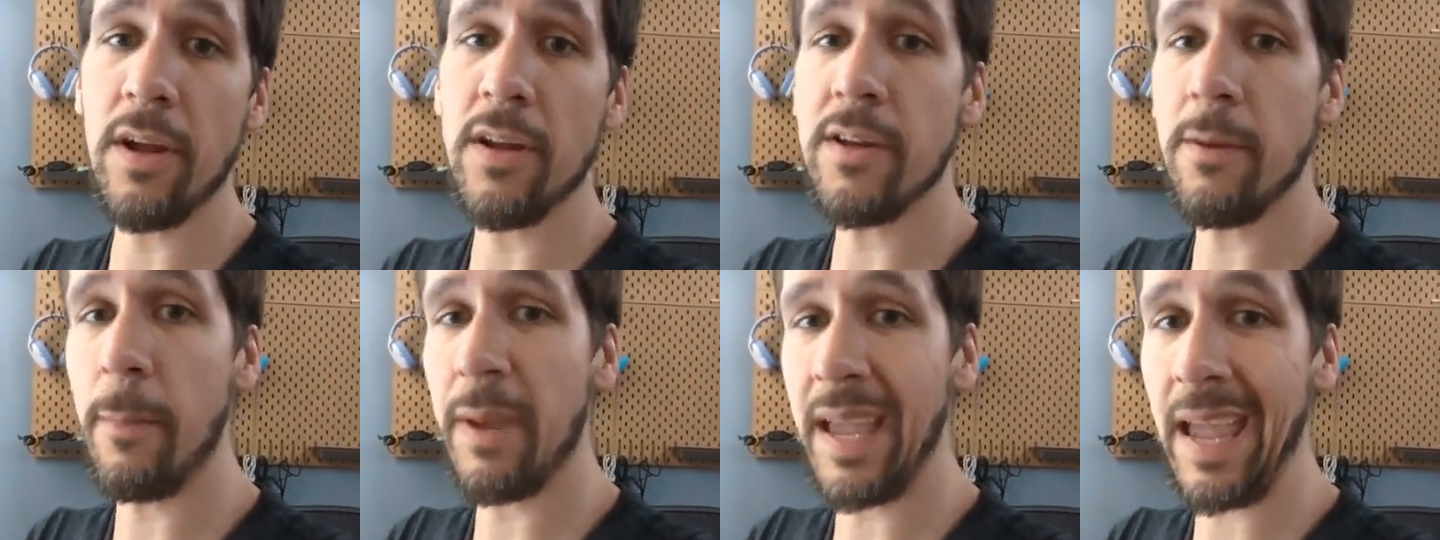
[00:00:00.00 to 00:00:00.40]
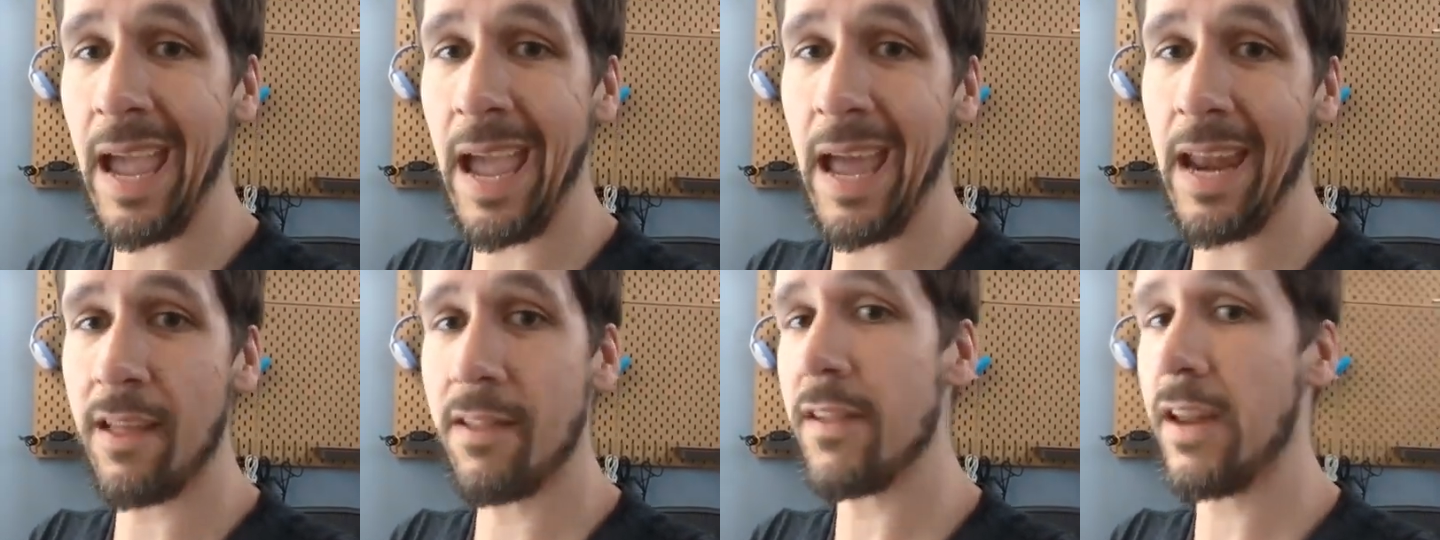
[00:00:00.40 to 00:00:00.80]
into
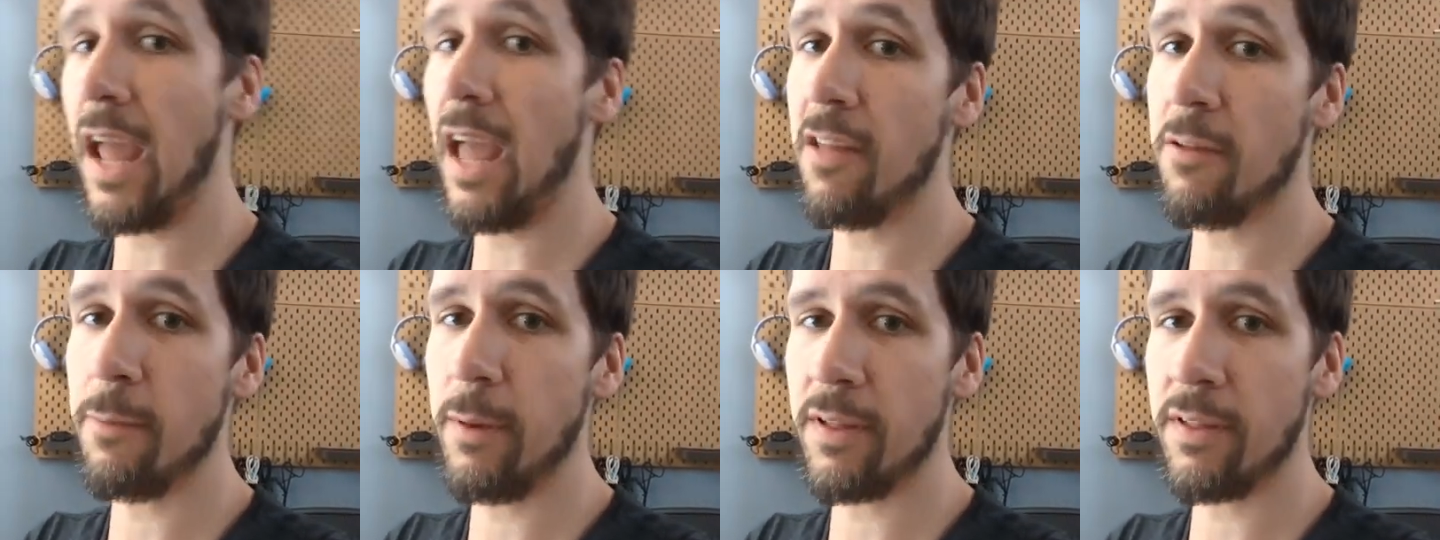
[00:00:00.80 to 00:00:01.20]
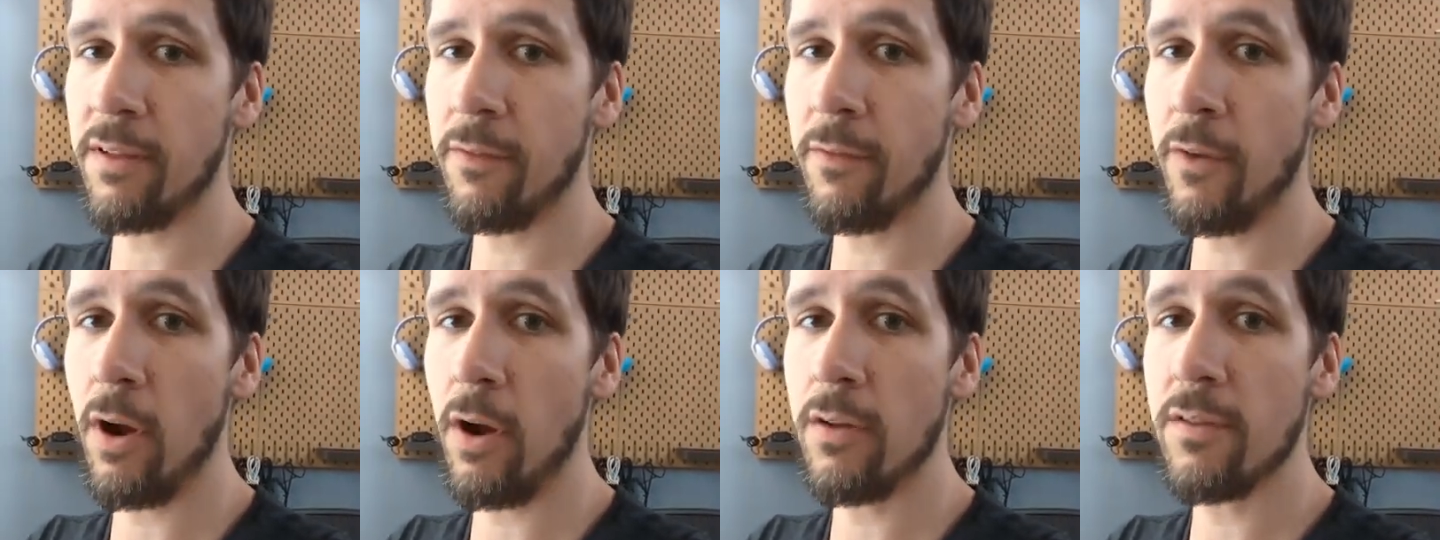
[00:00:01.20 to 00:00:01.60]
mechanics and aspects
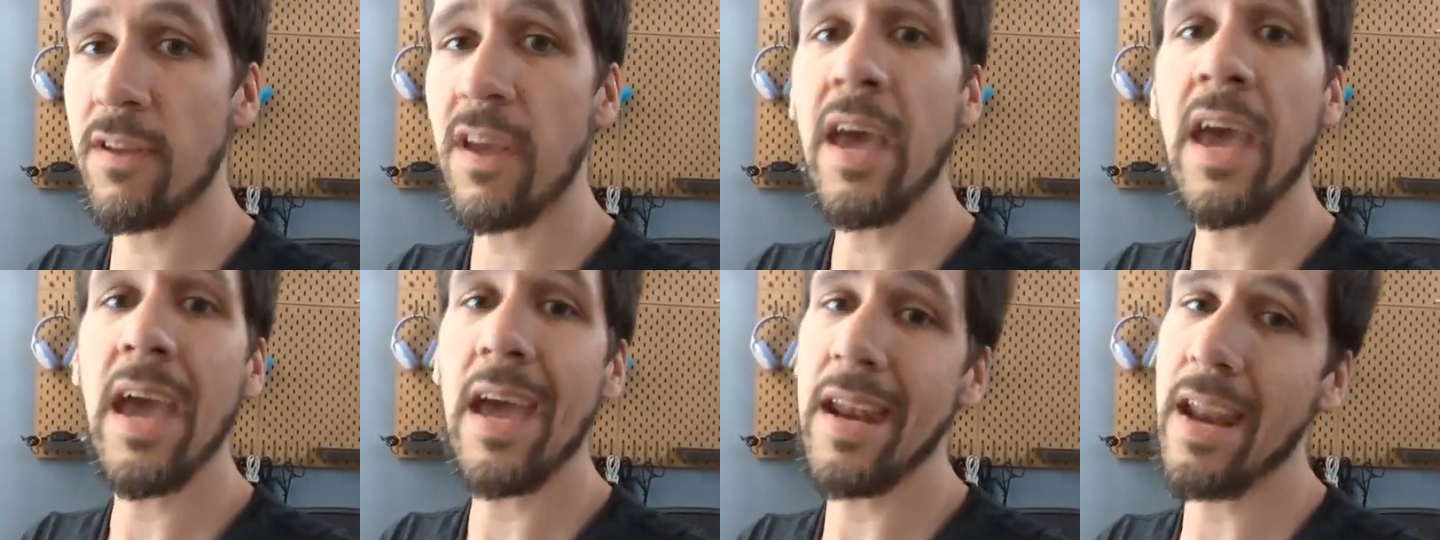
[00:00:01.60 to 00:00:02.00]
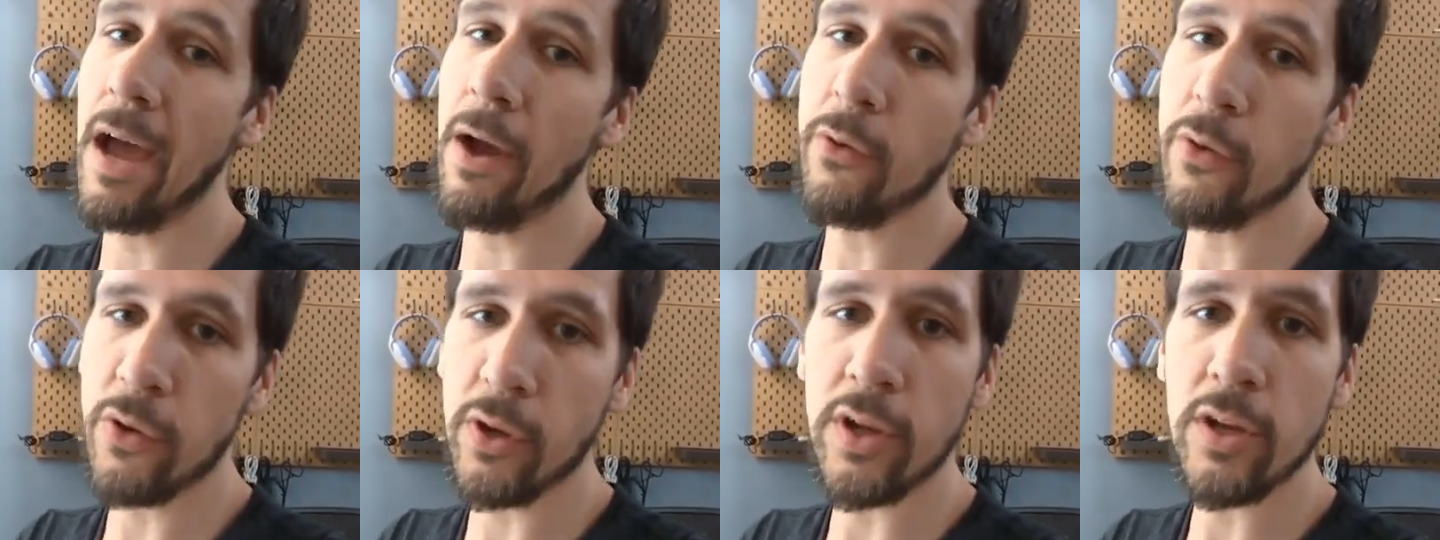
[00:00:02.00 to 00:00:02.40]
of cards and
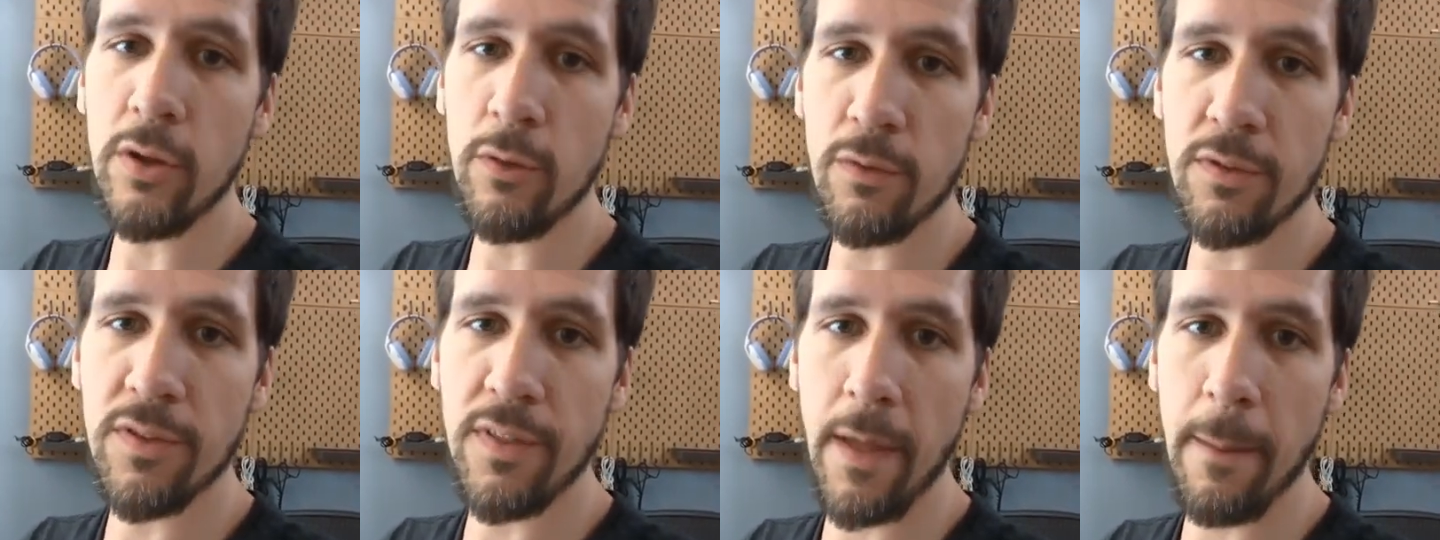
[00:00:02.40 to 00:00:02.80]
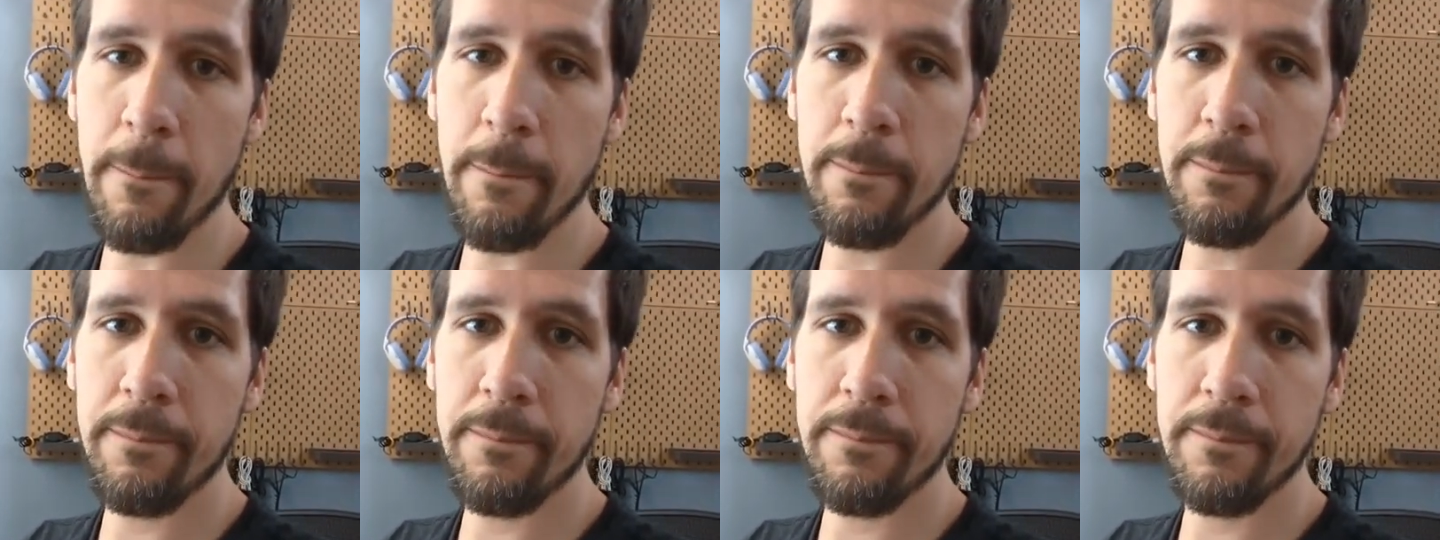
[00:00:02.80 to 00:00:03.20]
how you could use them.